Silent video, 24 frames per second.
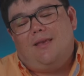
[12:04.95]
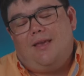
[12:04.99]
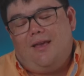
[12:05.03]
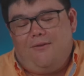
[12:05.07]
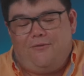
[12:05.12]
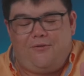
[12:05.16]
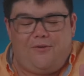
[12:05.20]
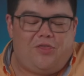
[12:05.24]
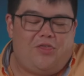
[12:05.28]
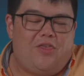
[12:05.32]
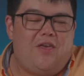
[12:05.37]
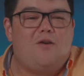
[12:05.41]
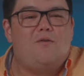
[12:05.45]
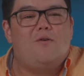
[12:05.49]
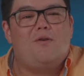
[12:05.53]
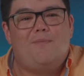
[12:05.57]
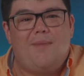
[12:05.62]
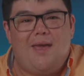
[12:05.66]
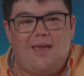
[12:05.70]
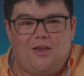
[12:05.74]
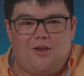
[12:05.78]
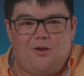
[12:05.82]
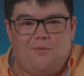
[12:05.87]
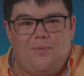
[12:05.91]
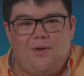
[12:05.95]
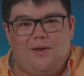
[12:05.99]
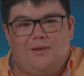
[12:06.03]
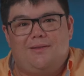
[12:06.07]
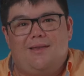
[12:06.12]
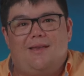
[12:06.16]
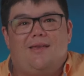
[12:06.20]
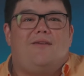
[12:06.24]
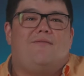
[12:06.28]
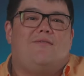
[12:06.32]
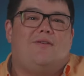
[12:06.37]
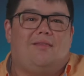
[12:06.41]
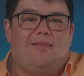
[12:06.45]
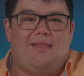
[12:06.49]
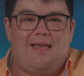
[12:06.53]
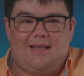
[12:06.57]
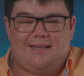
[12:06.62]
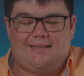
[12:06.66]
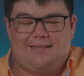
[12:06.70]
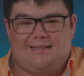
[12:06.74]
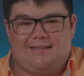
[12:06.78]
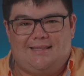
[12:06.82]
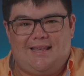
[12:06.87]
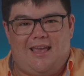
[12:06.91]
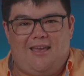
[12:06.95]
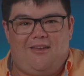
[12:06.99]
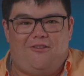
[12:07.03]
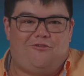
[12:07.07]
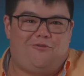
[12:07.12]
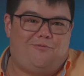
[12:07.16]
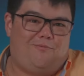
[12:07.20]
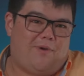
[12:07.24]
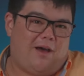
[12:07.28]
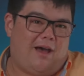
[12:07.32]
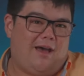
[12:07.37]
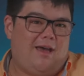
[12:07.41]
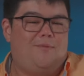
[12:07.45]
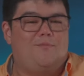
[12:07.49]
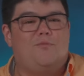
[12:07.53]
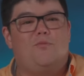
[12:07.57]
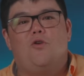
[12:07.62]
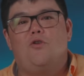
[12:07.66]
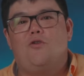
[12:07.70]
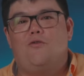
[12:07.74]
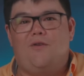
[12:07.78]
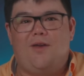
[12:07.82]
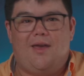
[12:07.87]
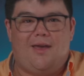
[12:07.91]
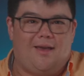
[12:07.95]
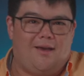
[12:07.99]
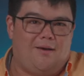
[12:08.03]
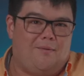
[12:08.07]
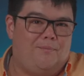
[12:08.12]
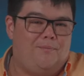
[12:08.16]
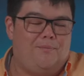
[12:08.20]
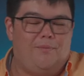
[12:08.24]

if a thing would make your building even less safe by moving